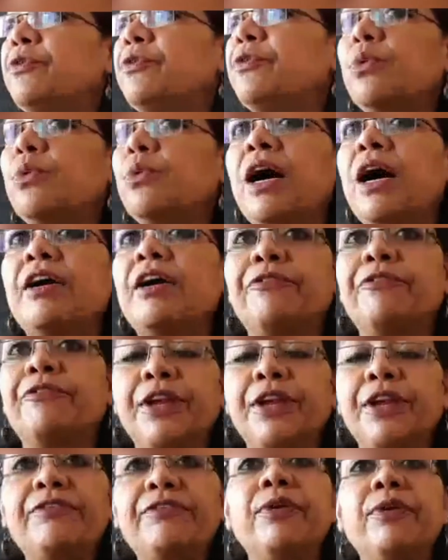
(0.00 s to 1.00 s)
If you
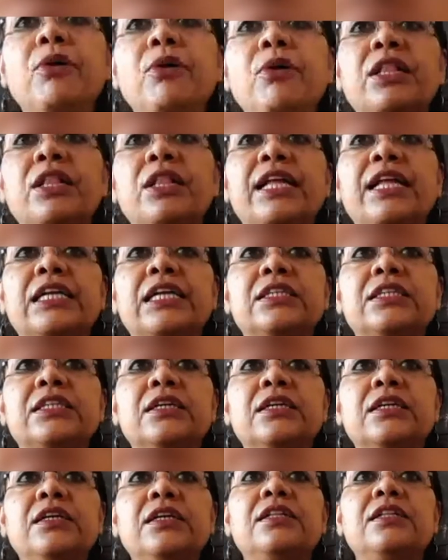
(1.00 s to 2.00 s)
are free from all
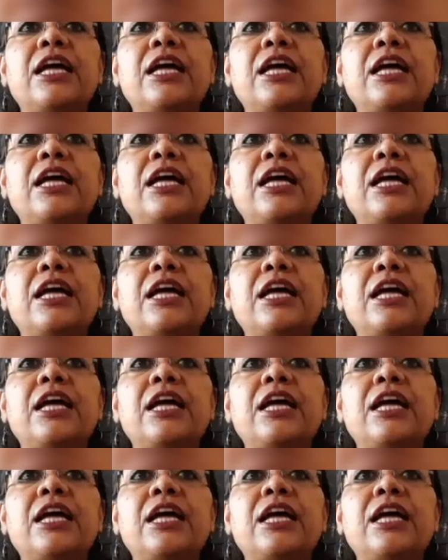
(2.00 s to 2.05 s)
that,